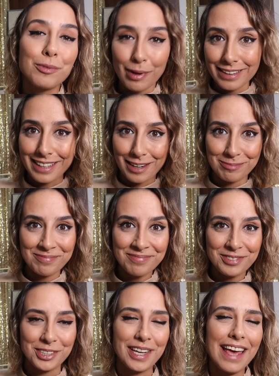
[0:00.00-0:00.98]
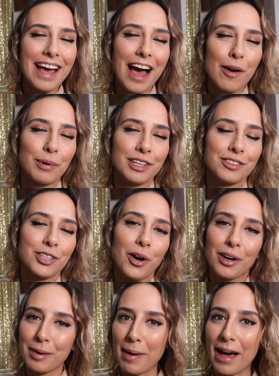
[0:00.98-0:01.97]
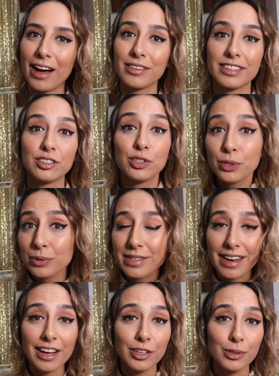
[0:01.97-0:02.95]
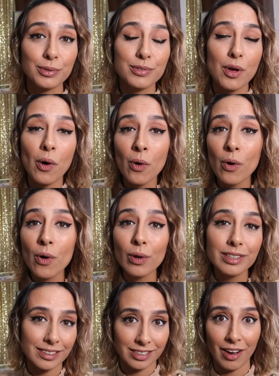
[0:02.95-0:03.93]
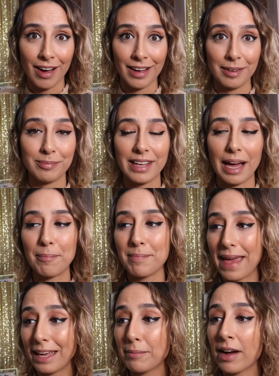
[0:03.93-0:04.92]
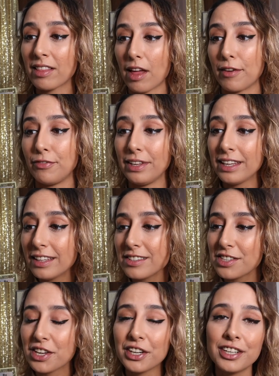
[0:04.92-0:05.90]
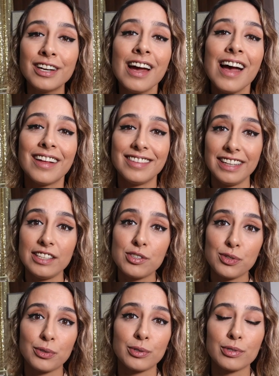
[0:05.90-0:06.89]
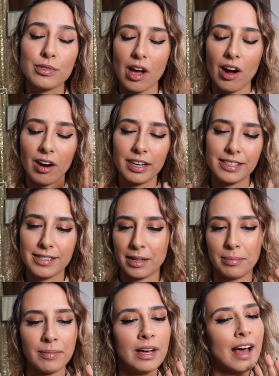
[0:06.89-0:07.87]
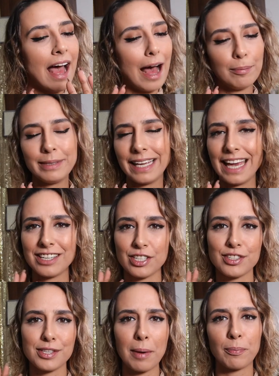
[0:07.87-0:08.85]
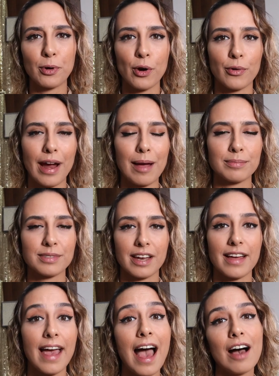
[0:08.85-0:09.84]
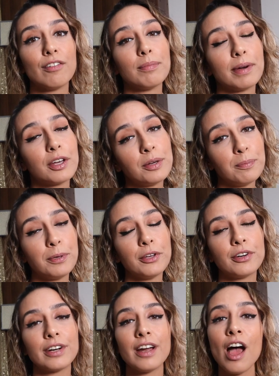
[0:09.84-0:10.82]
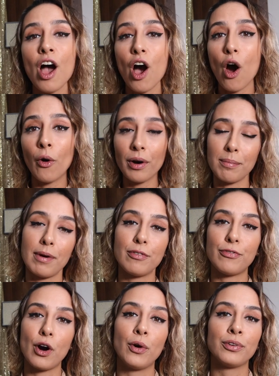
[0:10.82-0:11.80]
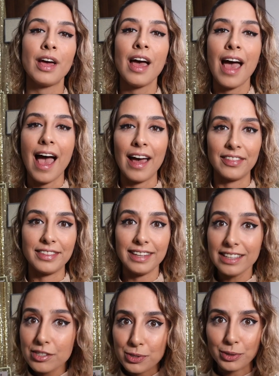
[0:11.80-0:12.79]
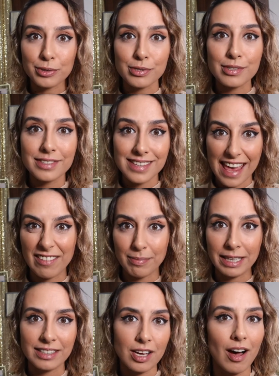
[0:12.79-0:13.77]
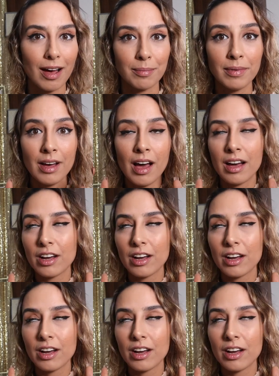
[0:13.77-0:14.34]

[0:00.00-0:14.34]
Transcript: welcome. Today I want to talk about the tools that I use all the time that make my life easier. These tools are some applications, some programs that I have on my computer or on my phone, and these tools save me time